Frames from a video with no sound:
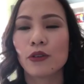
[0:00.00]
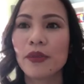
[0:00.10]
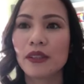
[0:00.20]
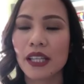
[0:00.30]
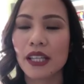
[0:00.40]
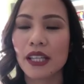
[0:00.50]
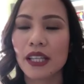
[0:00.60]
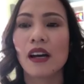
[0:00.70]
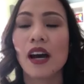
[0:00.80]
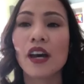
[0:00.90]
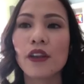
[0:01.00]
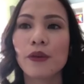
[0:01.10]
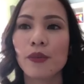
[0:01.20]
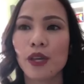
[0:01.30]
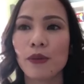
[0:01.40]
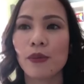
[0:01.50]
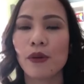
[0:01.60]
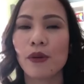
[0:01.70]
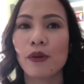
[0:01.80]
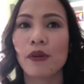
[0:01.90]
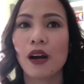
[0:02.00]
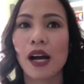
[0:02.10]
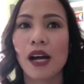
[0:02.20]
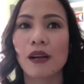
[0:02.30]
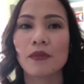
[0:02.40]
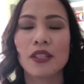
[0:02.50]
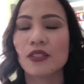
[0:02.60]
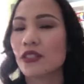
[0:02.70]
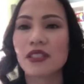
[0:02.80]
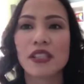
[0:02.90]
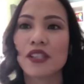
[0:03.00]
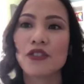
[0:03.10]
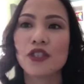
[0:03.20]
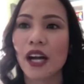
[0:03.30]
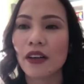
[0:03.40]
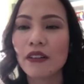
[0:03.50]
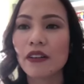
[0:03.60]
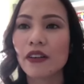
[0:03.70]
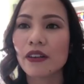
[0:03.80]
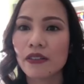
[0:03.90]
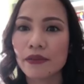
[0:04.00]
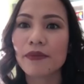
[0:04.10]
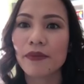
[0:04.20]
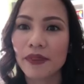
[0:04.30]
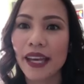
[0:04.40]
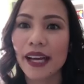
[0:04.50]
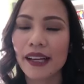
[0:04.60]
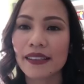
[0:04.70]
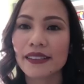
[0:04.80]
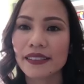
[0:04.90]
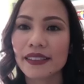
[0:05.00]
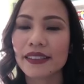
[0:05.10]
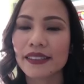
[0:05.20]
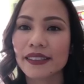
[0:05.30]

credibility and other people, um, it just in general. Yeah.